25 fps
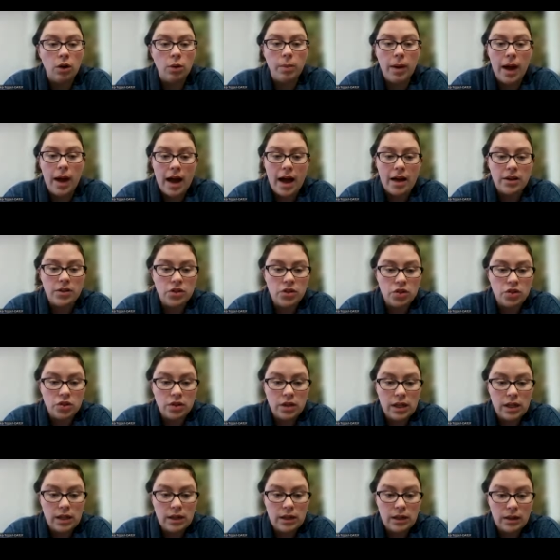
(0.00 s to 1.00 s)
or
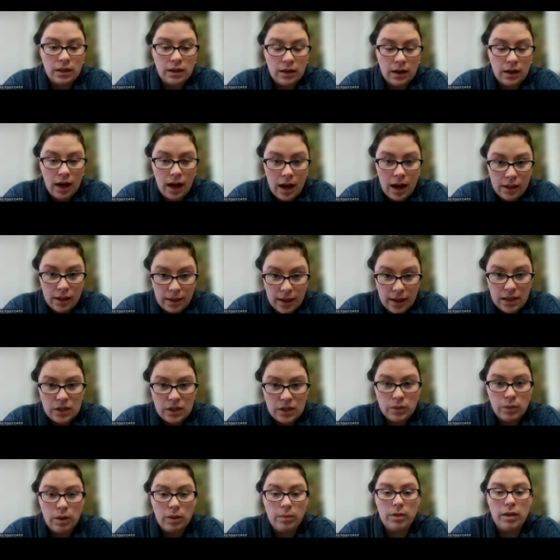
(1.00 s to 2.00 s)
pasturing on that
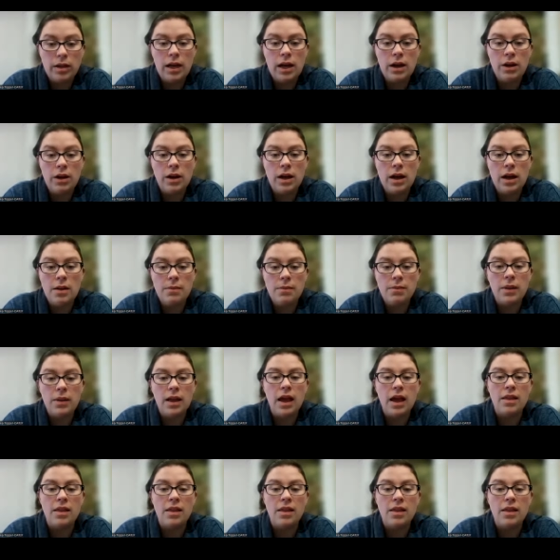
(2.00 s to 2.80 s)
SWGMA area,